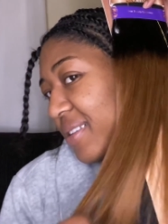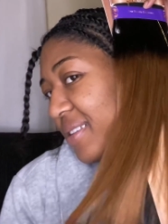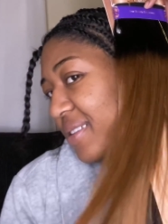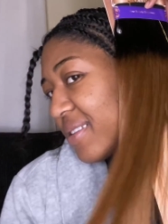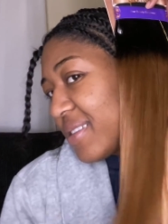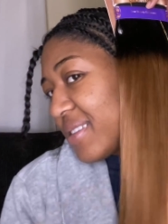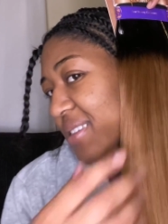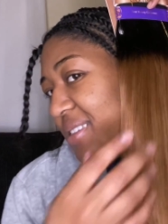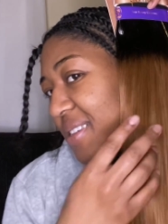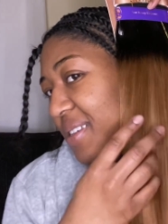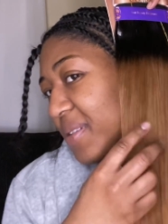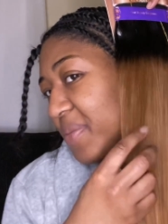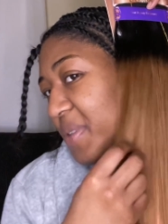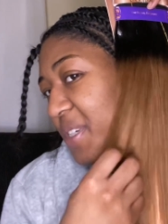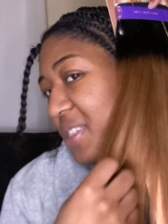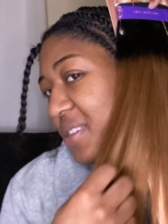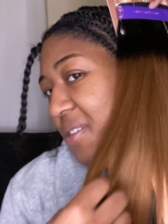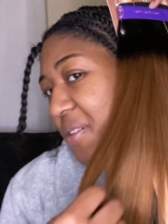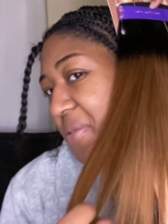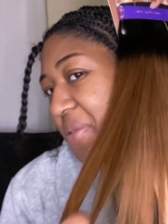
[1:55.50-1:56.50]
This is gonna be
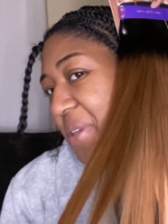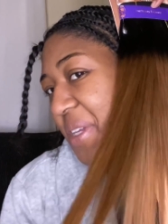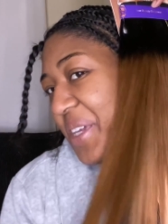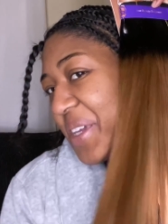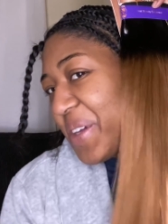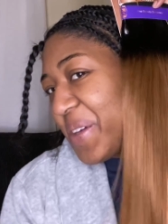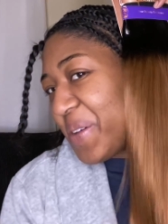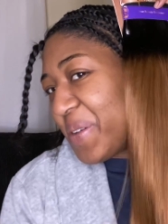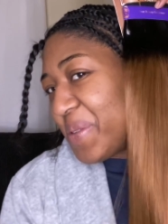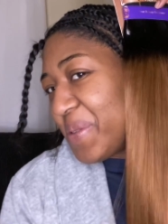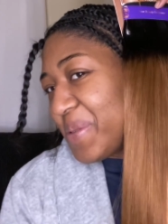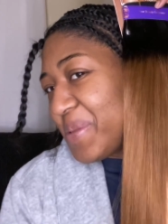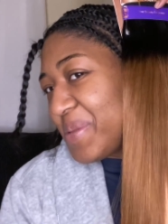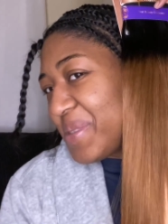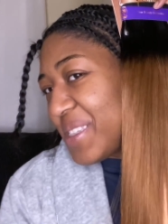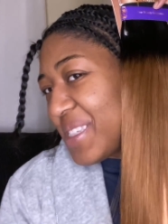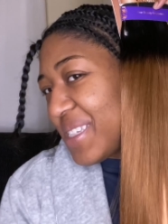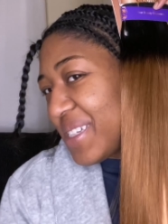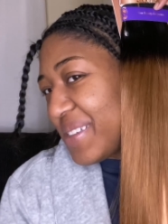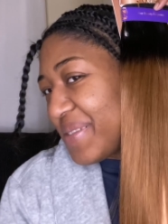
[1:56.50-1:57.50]
so
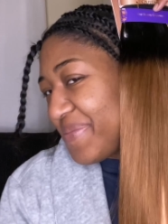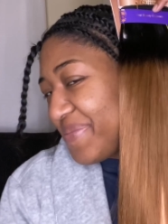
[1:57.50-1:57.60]
cute.